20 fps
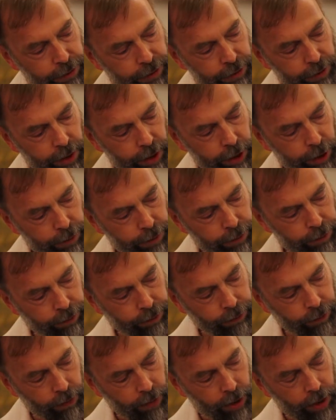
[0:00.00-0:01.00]
If
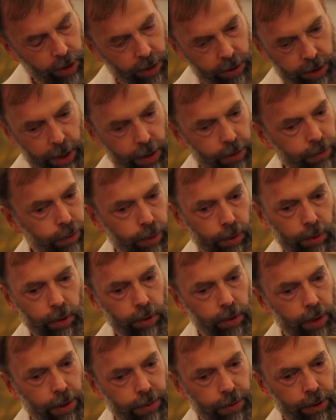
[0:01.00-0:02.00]
10
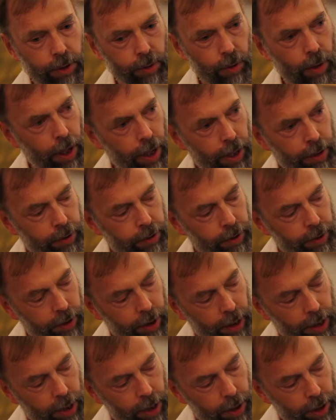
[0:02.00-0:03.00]
photographers or
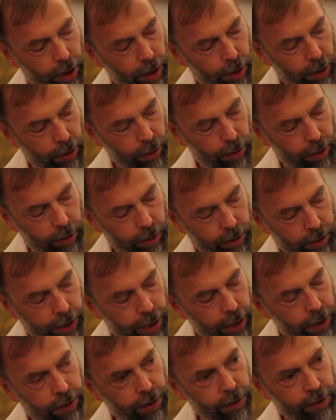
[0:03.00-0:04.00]
100
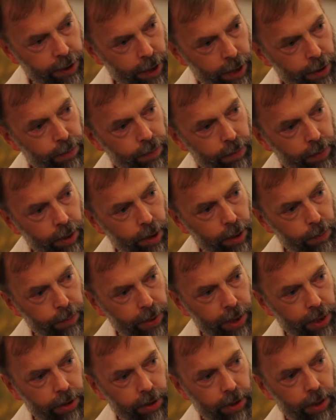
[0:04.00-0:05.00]
take the same
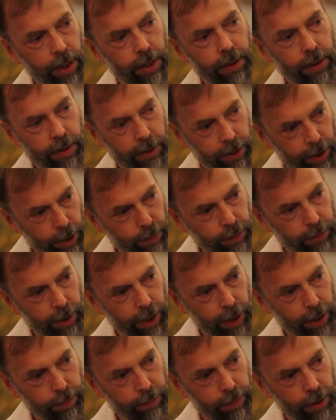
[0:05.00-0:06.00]
picture at the
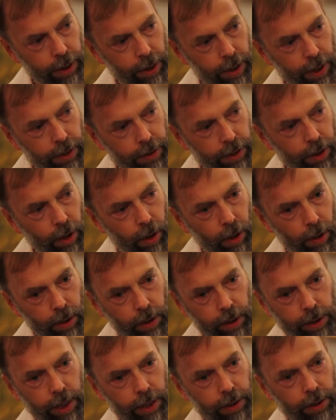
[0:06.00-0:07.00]
same time, they
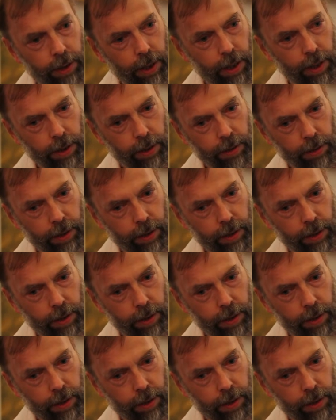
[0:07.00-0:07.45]
all get